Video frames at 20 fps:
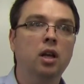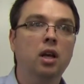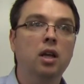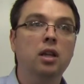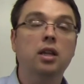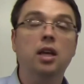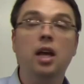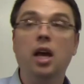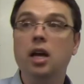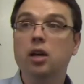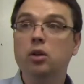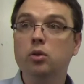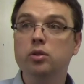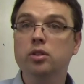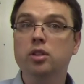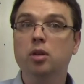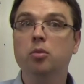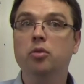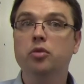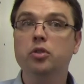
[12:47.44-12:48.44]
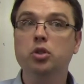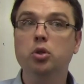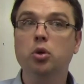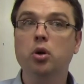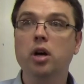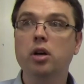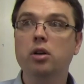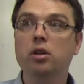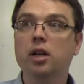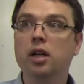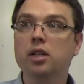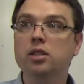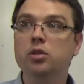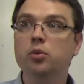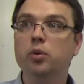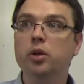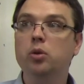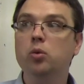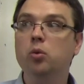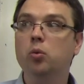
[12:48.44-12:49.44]
The angle sum of a triangle has to
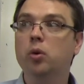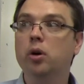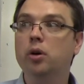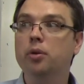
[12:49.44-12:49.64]
equal what?